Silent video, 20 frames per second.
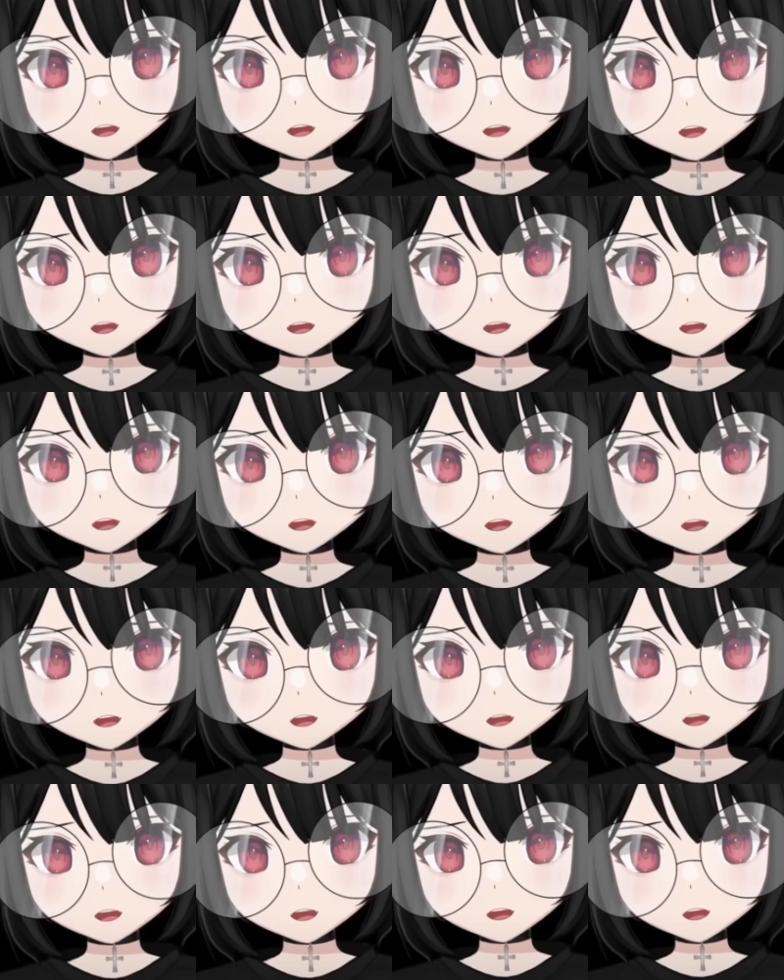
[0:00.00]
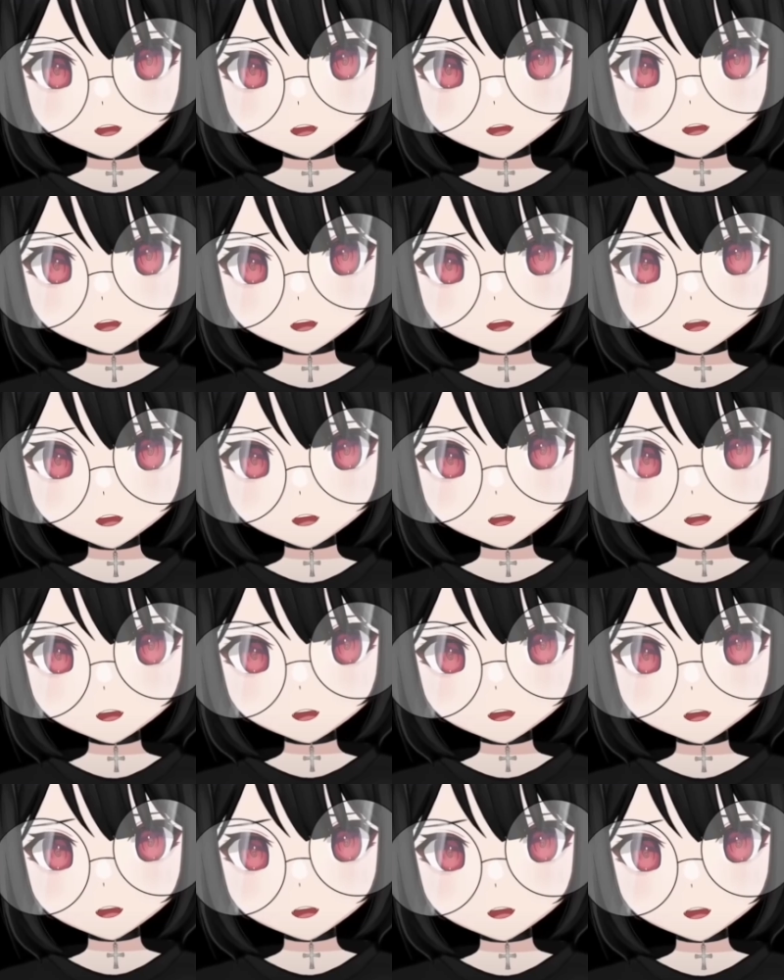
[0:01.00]
Kurwa jebanować. But
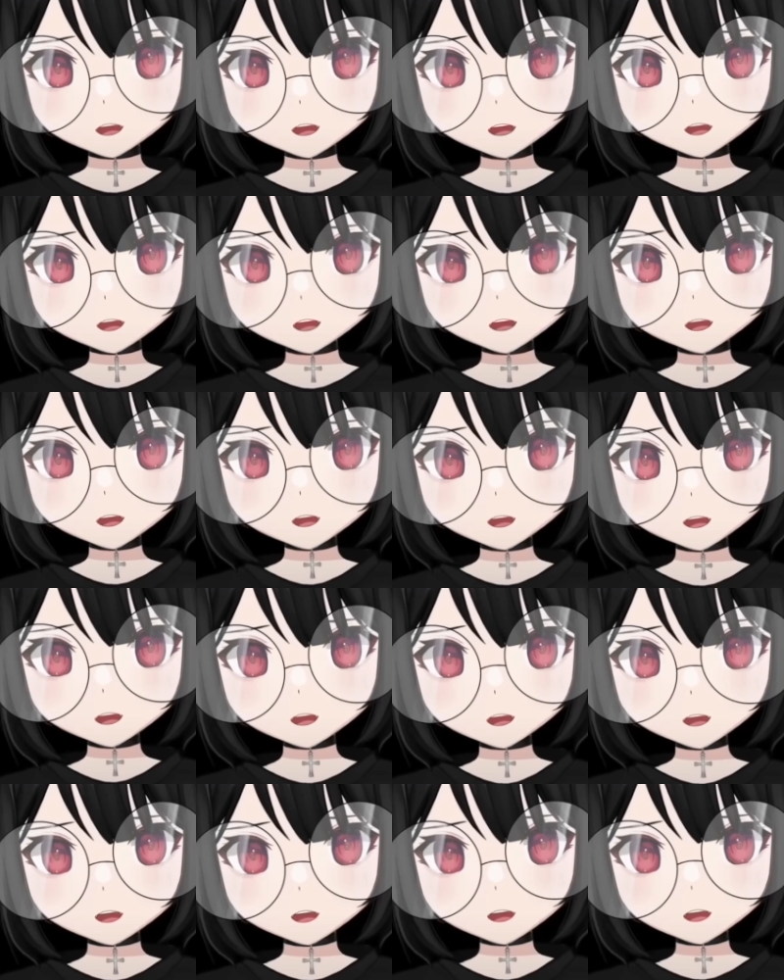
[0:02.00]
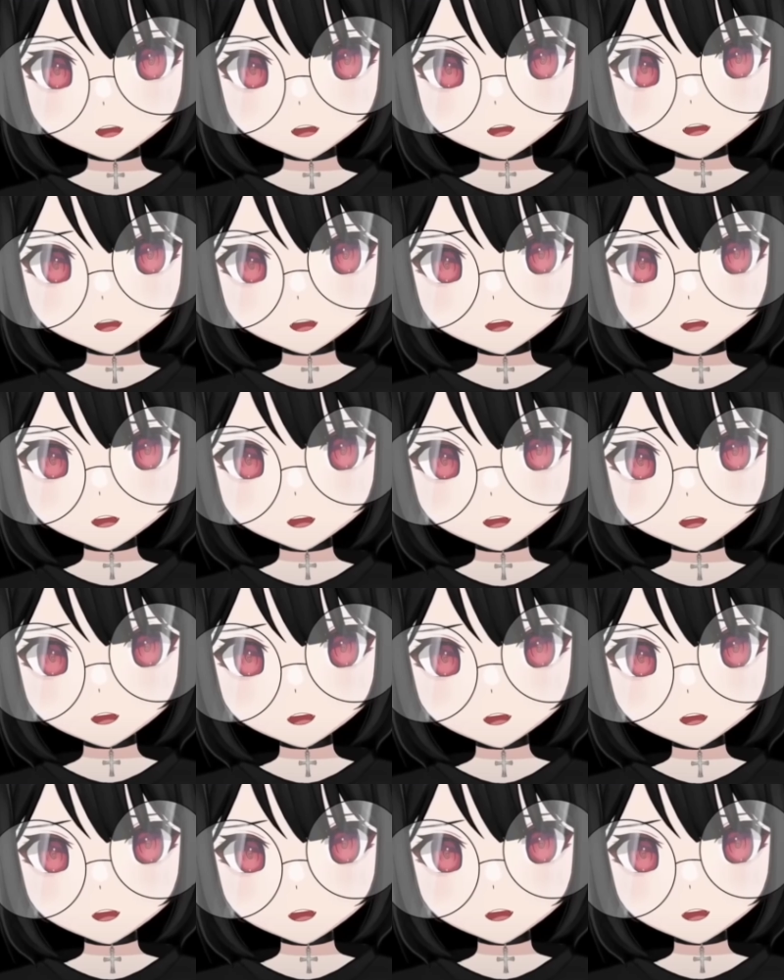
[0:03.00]
if you already start this like
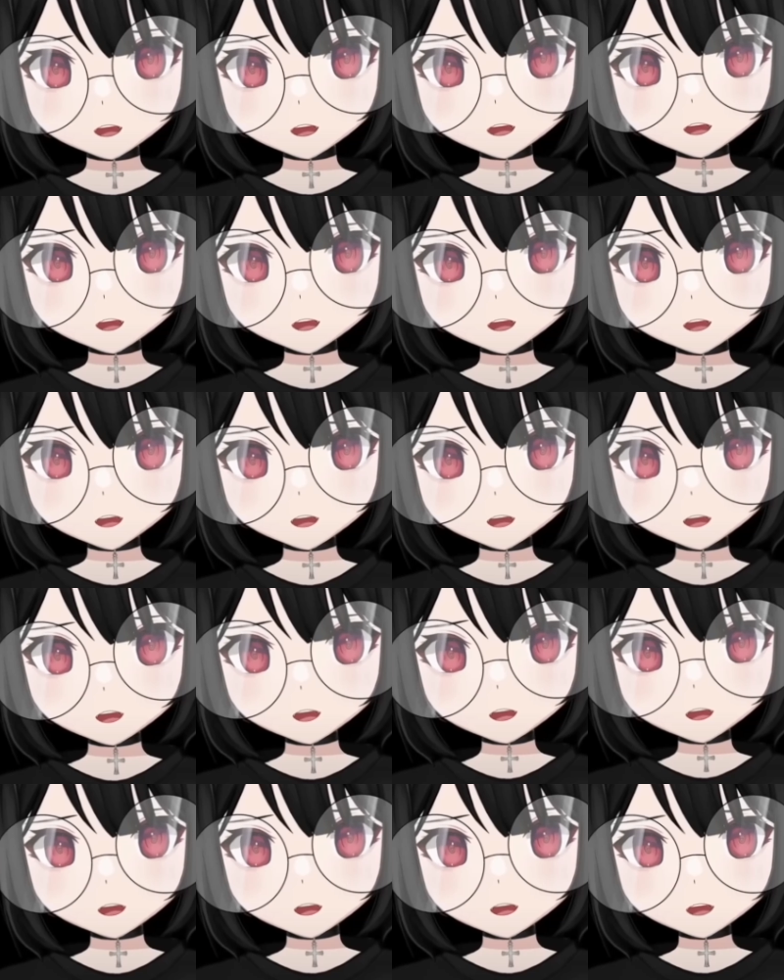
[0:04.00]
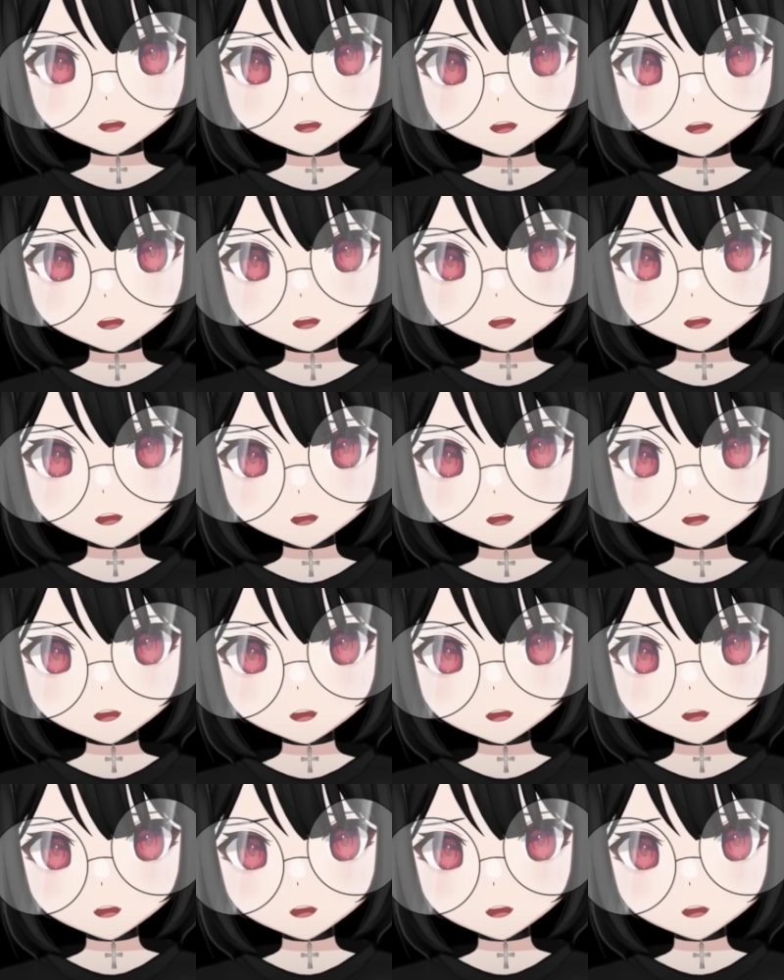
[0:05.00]
that, fuck you.